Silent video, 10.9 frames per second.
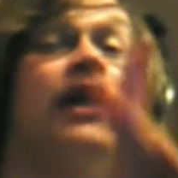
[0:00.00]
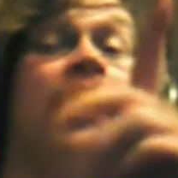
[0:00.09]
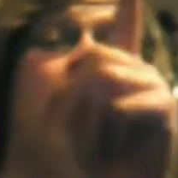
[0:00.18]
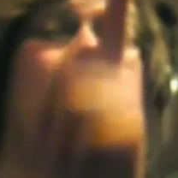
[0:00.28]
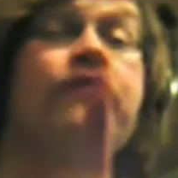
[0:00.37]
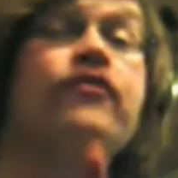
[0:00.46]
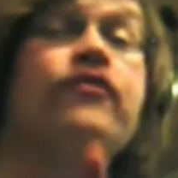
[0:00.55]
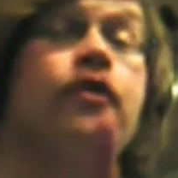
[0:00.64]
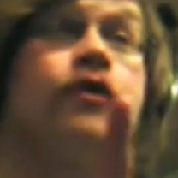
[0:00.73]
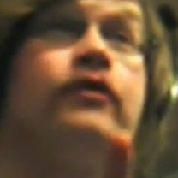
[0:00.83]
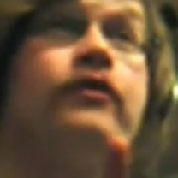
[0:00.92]

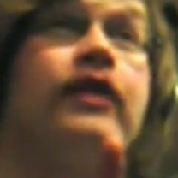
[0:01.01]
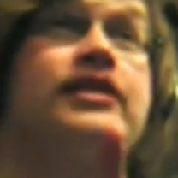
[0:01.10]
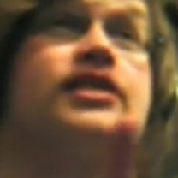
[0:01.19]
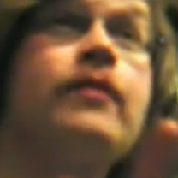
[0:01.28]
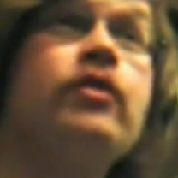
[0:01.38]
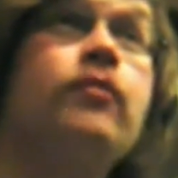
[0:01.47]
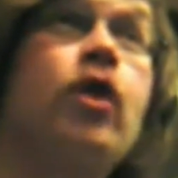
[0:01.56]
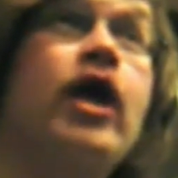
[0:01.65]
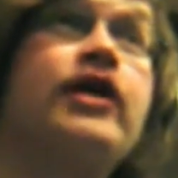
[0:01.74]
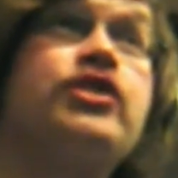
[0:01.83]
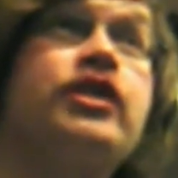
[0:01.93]
However, like some of them are
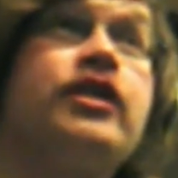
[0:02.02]
actually